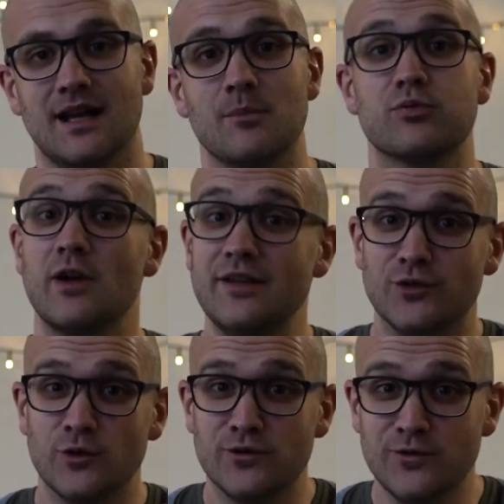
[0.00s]
Pray
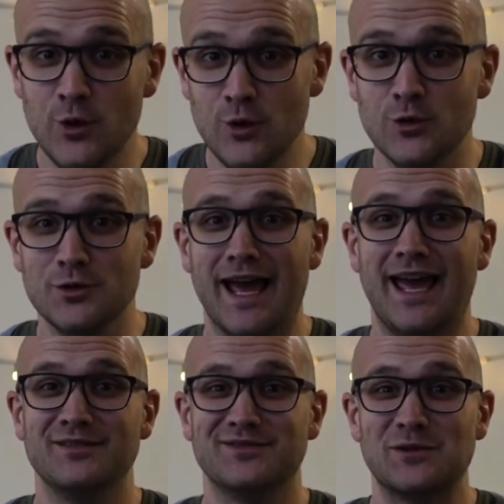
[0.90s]
for food
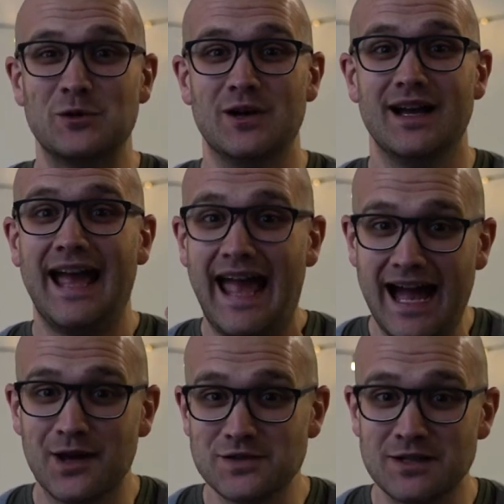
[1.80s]
and for
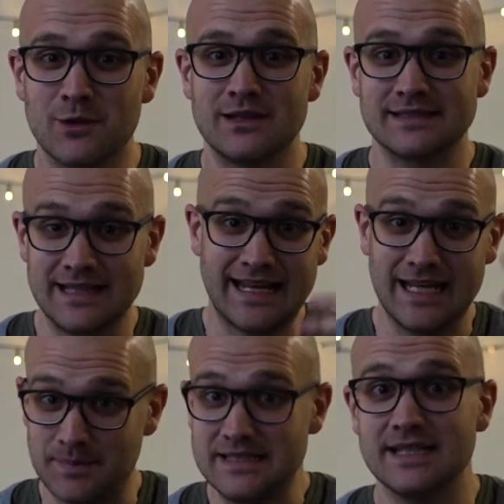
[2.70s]
housing where it's
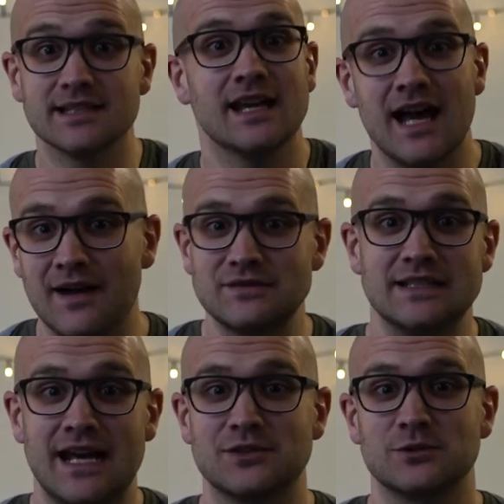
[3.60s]
lacking, particularly after
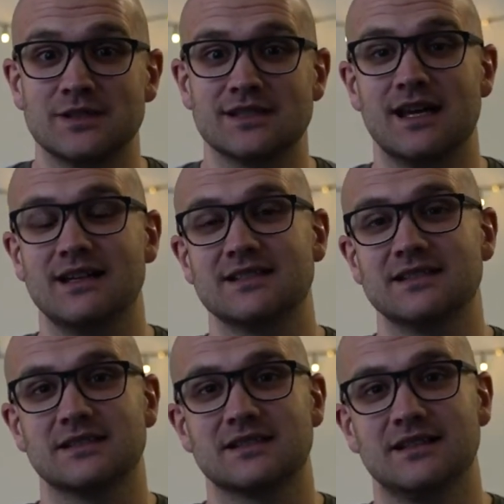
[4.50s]
natural
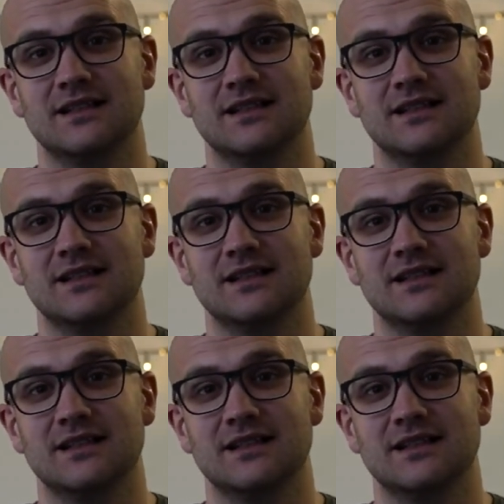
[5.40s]
disasters.